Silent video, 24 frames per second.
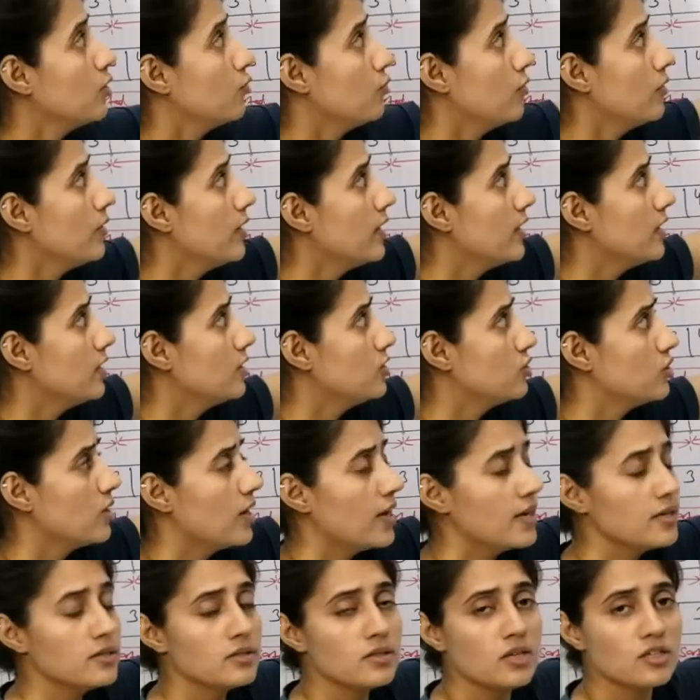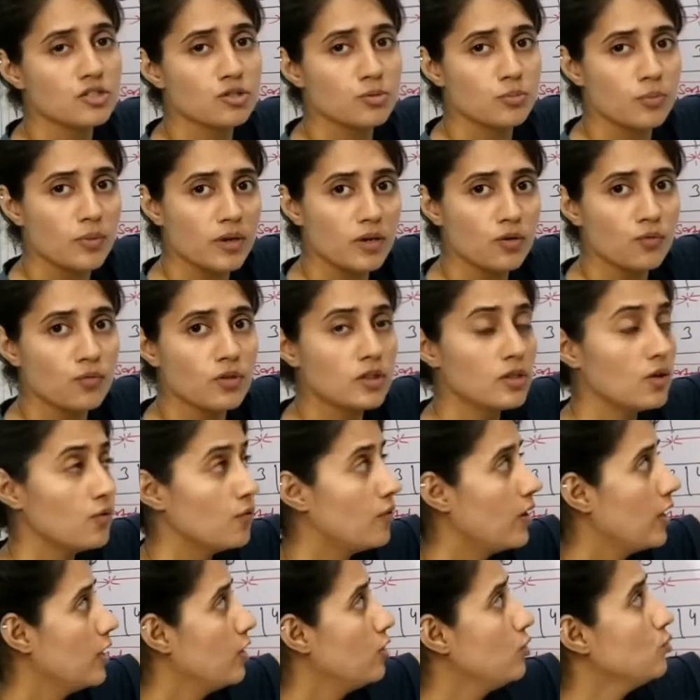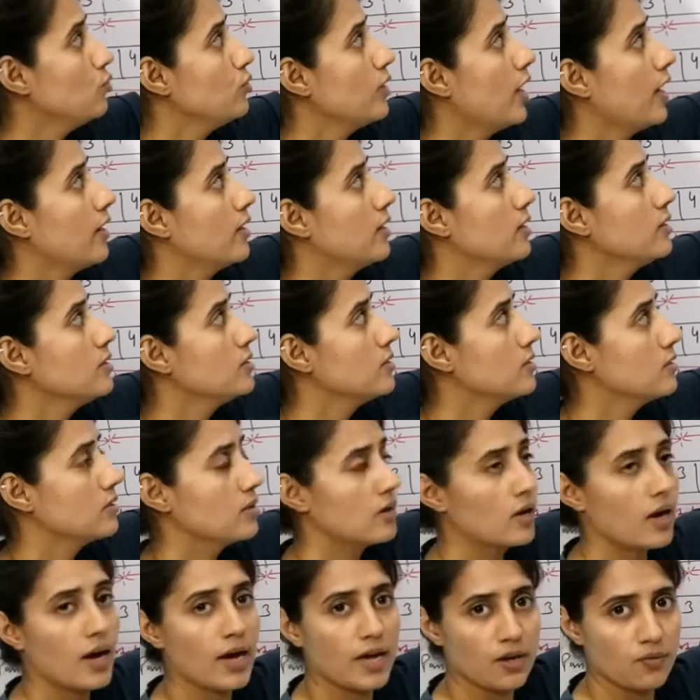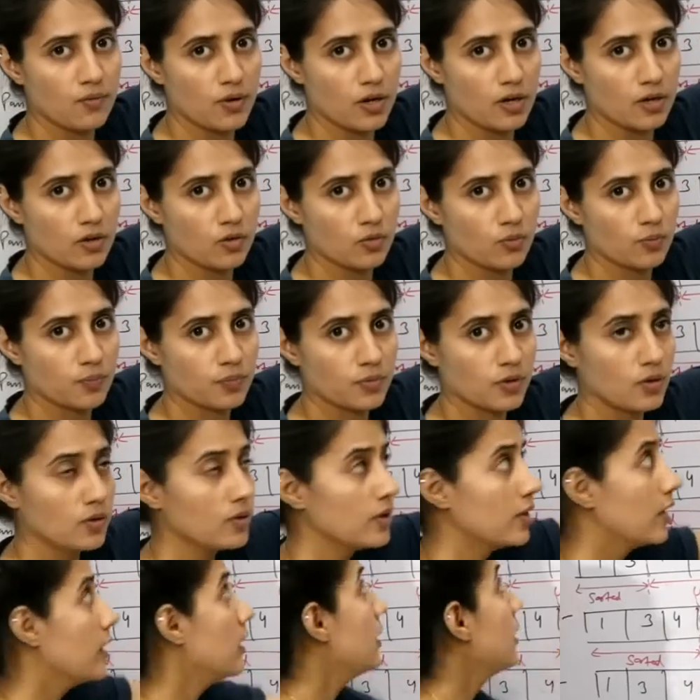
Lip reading: We will initialize this min with the value that is I value. Okay.